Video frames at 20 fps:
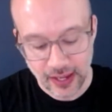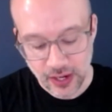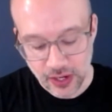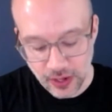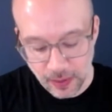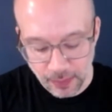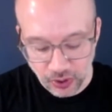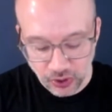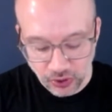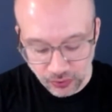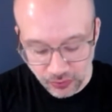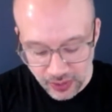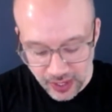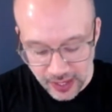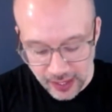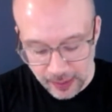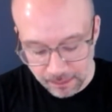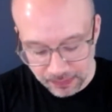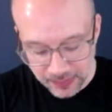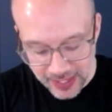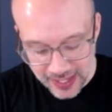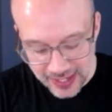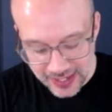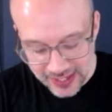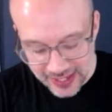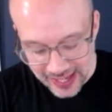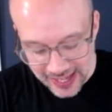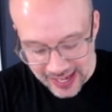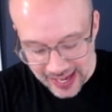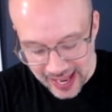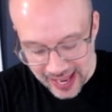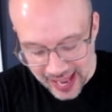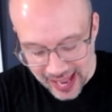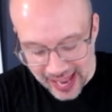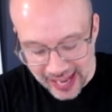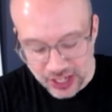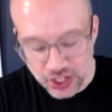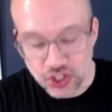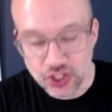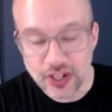Number 3 is an
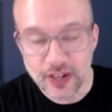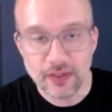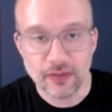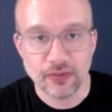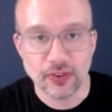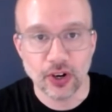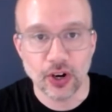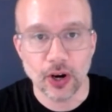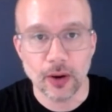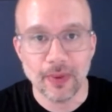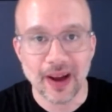action verb.